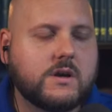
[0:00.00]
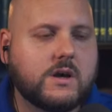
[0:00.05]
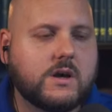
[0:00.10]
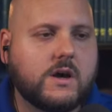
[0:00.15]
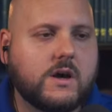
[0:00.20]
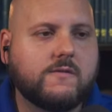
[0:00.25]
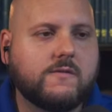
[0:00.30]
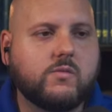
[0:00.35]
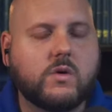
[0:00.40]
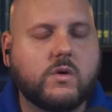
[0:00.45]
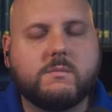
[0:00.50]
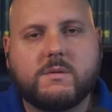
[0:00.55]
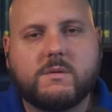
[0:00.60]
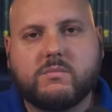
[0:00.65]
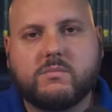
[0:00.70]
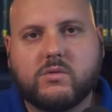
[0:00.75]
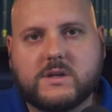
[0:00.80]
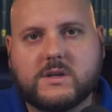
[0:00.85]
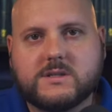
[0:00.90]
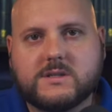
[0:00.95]
of women
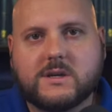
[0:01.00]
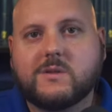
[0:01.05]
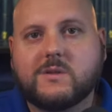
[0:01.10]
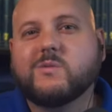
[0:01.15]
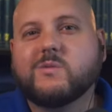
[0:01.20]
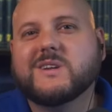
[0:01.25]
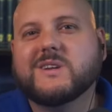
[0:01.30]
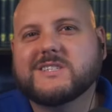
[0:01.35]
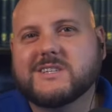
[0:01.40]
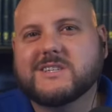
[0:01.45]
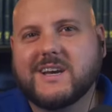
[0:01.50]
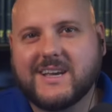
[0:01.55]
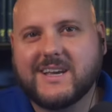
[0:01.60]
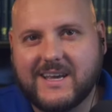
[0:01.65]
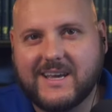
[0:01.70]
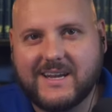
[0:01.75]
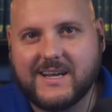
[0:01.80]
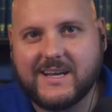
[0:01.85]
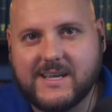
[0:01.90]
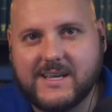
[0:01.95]
priesthood, which
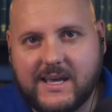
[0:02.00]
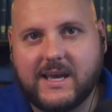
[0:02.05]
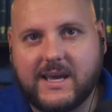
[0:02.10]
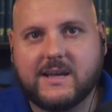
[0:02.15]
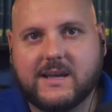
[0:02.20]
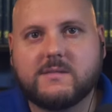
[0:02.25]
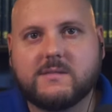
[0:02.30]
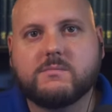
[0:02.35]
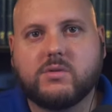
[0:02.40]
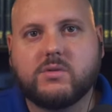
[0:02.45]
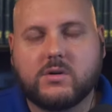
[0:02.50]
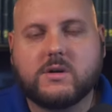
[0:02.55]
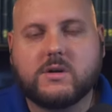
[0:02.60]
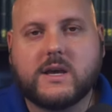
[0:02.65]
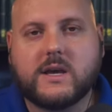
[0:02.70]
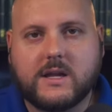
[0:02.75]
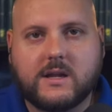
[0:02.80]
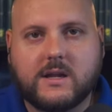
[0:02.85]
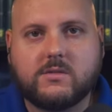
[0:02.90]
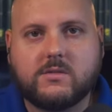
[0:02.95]
again it can't per
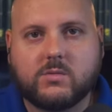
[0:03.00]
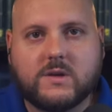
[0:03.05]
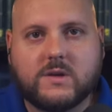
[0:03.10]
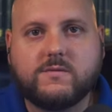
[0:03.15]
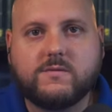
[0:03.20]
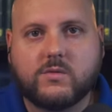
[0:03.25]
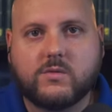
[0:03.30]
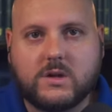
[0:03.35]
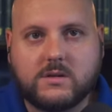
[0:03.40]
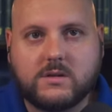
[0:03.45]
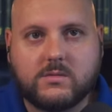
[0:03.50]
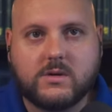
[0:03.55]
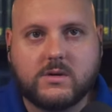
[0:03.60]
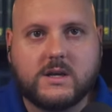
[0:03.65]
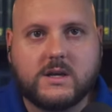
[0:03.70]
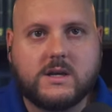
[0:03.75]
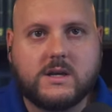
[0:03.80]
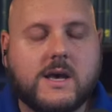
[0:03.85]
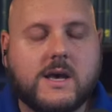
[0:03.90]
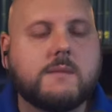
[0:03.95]
canon
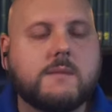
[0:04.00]
343,